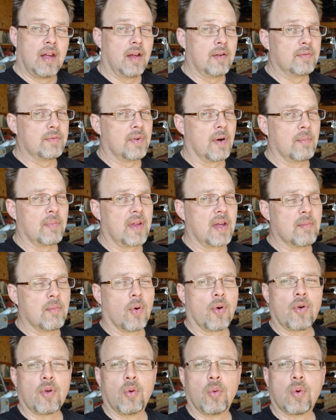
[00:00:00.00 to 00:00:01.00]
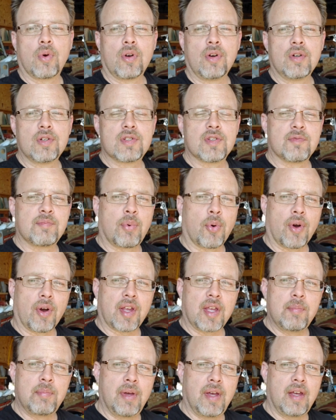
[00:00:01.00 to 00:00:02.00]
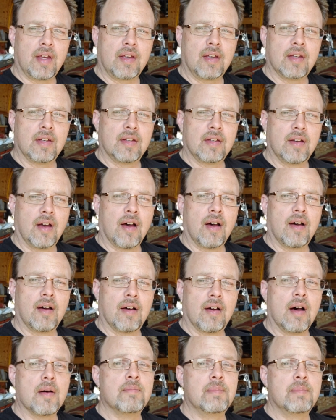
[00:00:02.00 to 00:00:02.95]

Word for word: And from the immortal words of Porky Pig, uh,